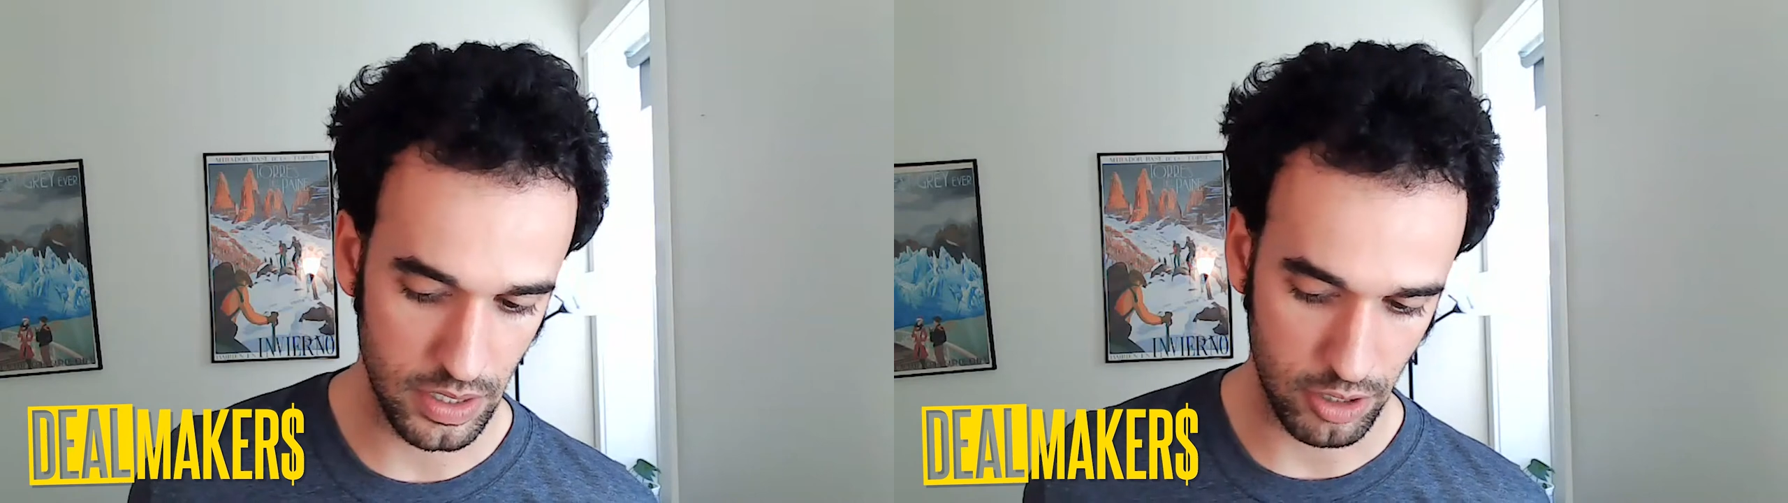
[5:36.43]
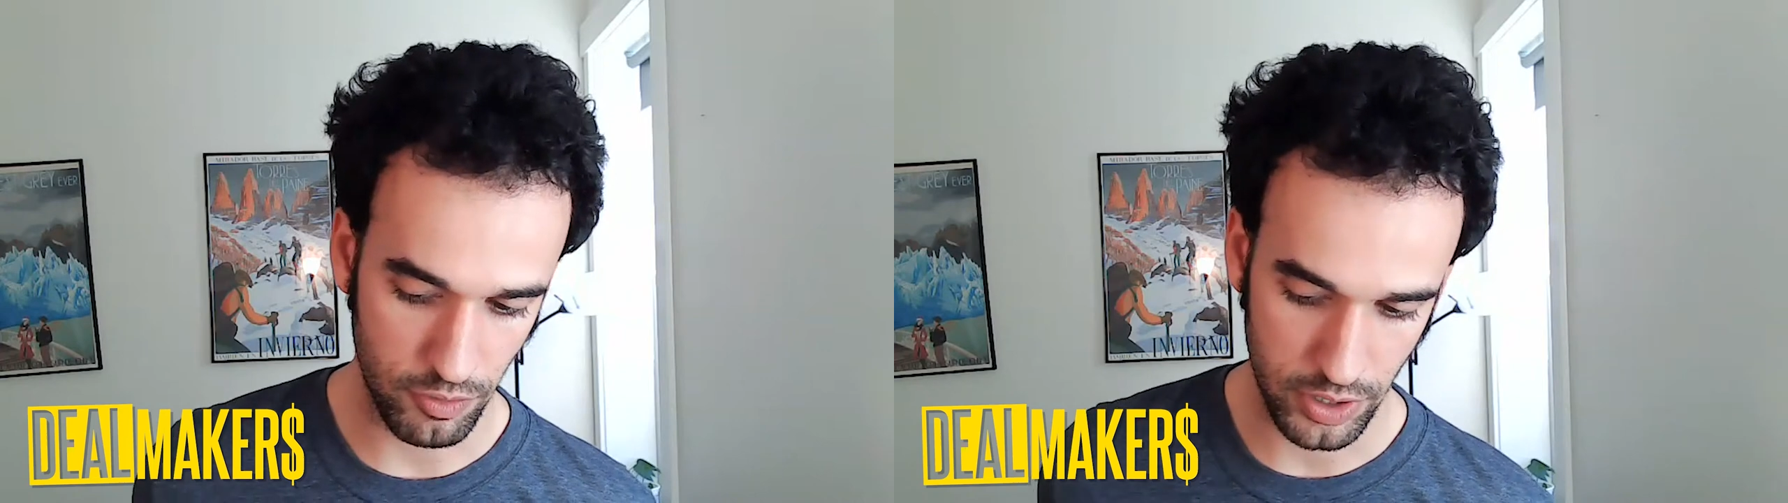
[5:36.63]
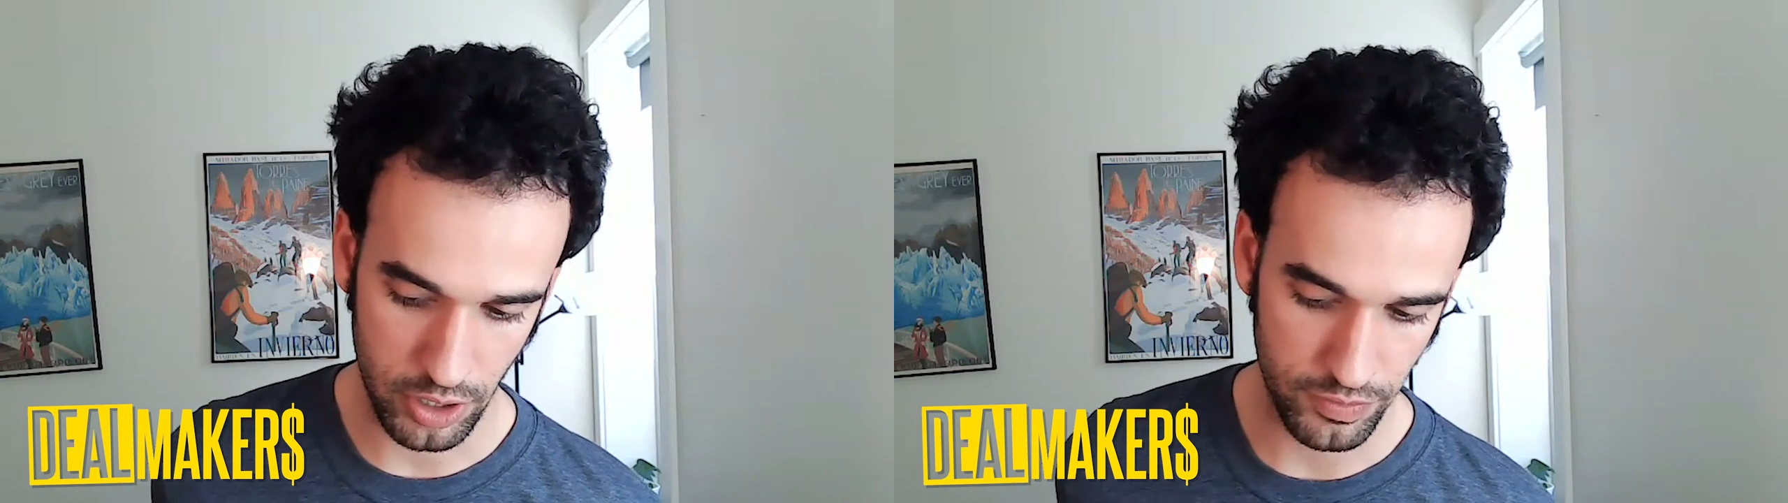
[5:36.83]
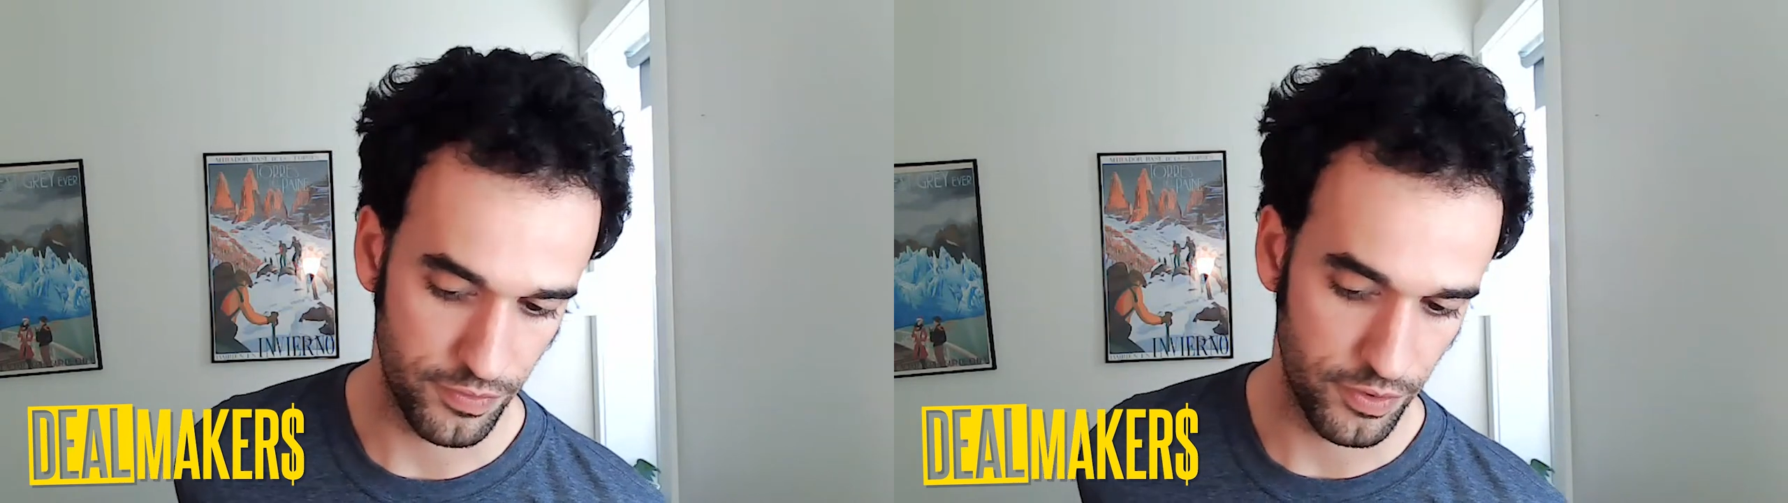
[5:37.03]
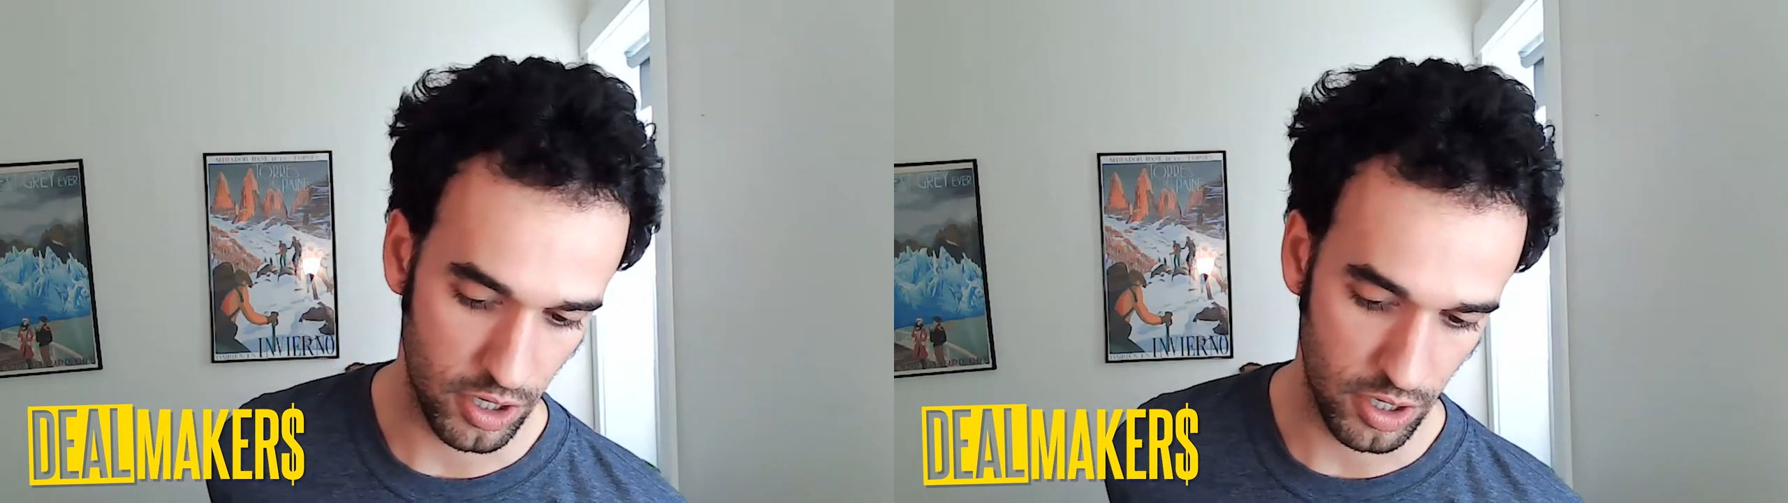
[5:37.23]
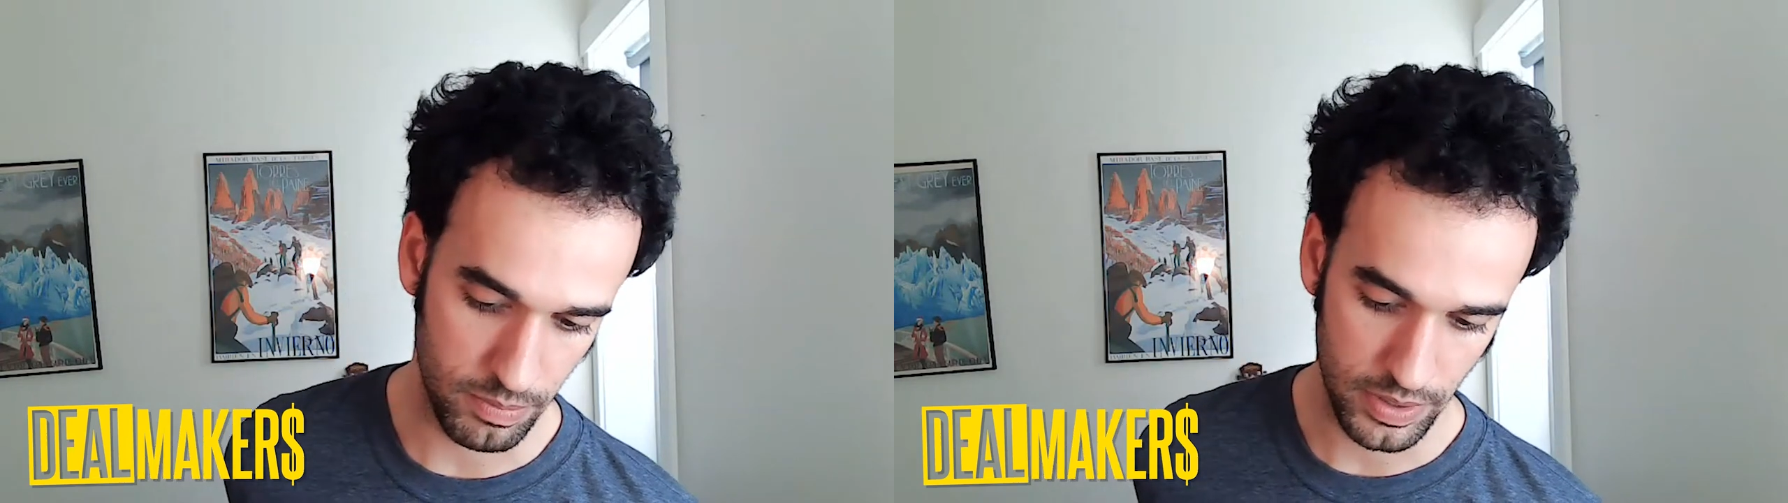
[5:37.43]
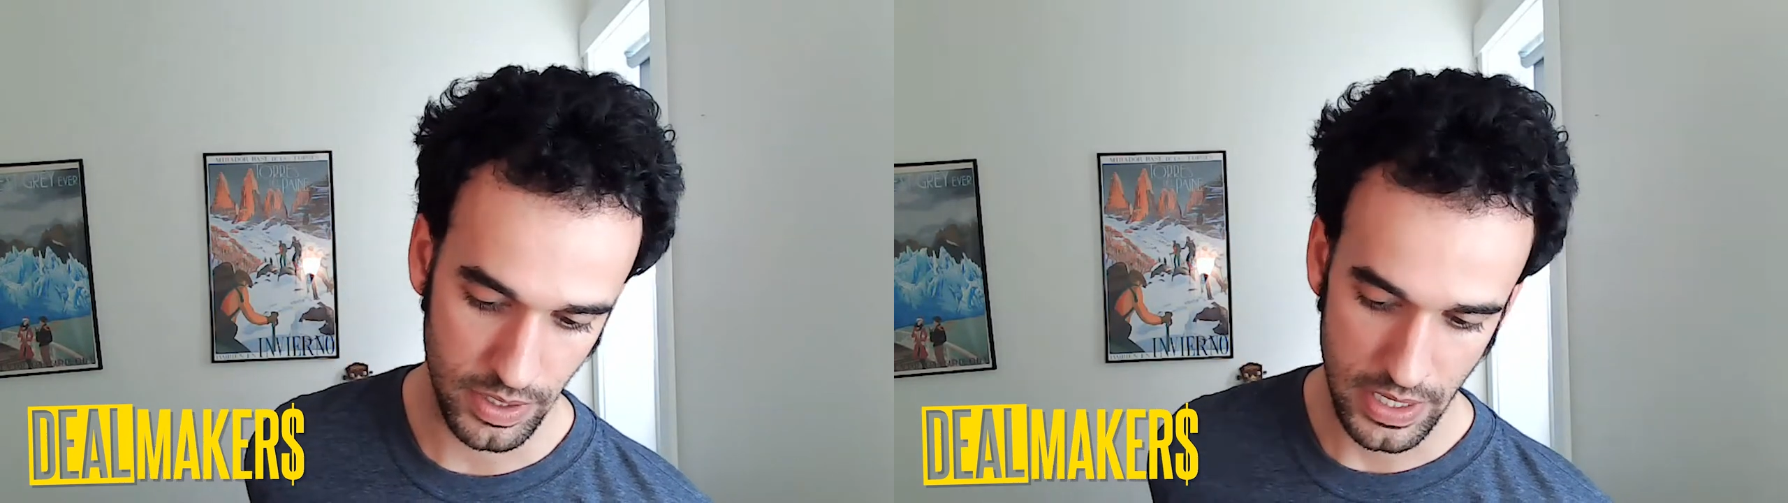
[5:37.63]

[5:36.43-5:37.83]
and co-founder of Affirm.